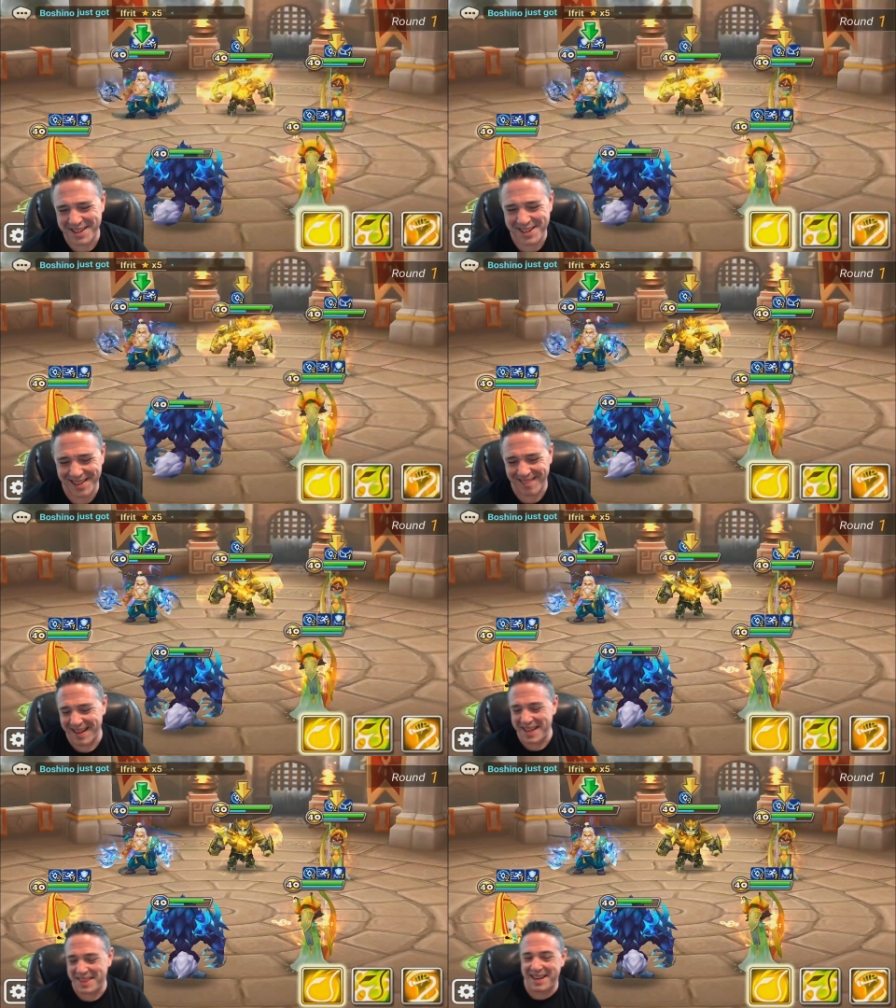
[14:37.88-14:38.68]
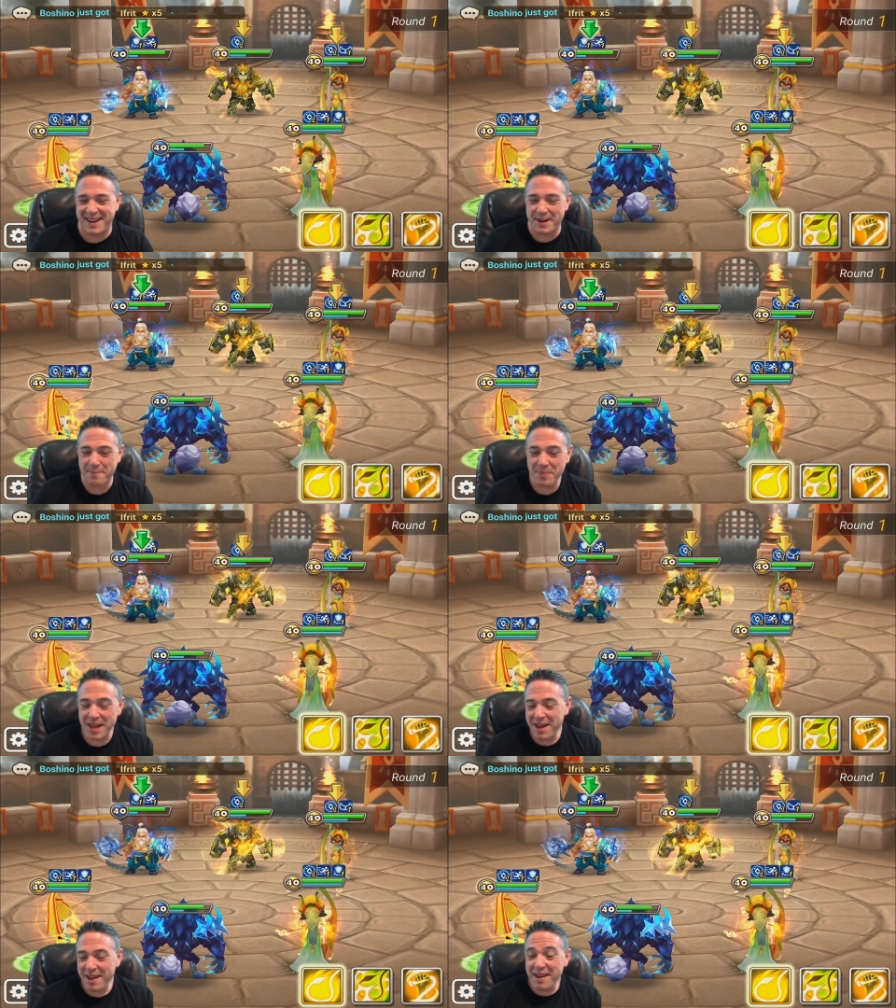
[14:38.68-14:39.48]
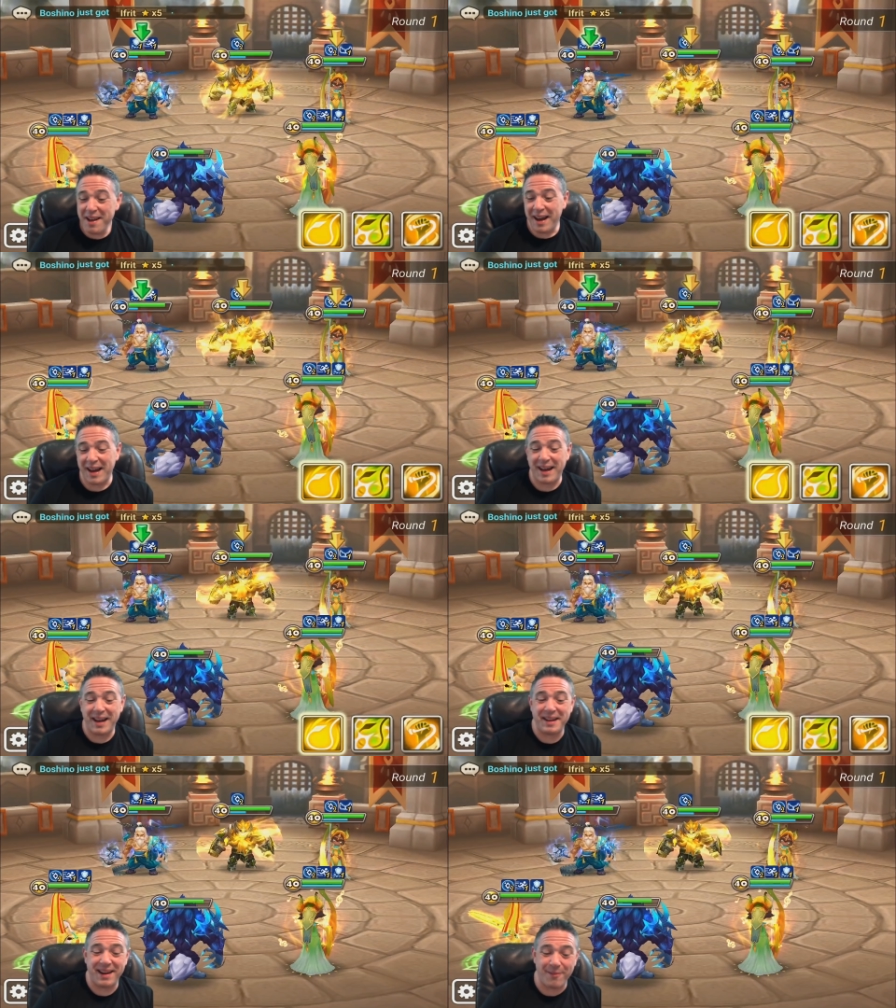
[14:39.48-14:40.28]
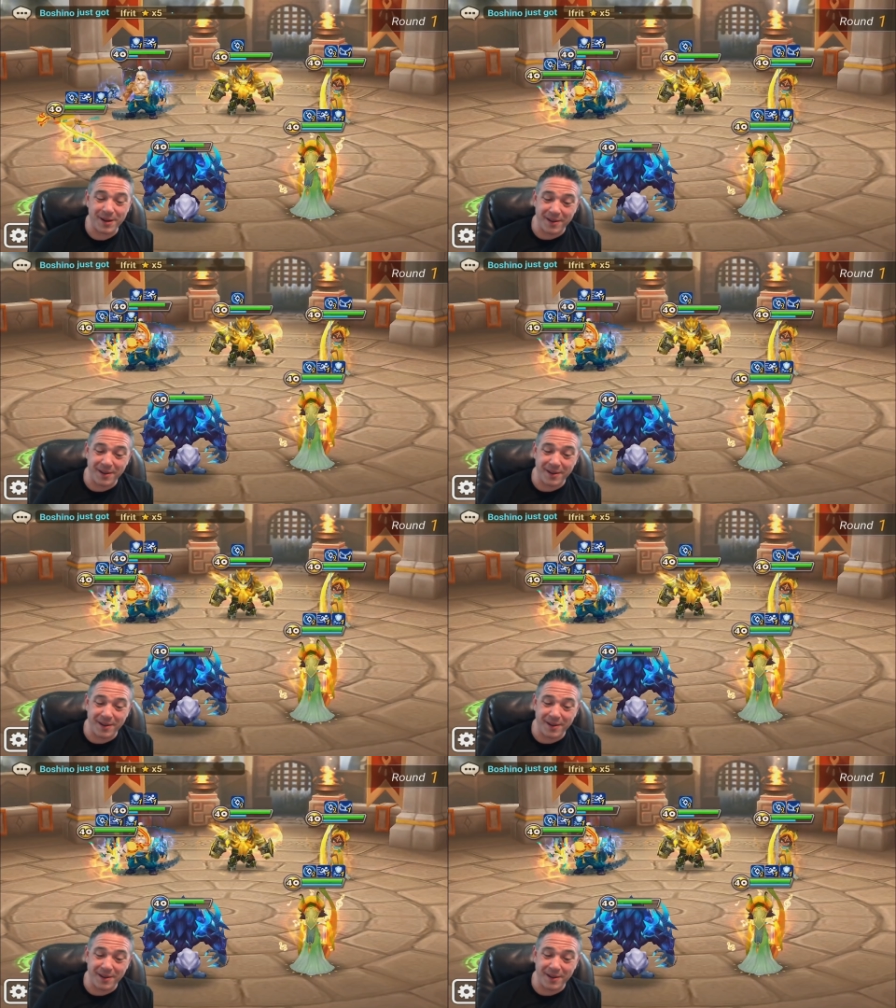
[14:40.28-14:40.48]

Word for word: cheer right there. Uh, now we'll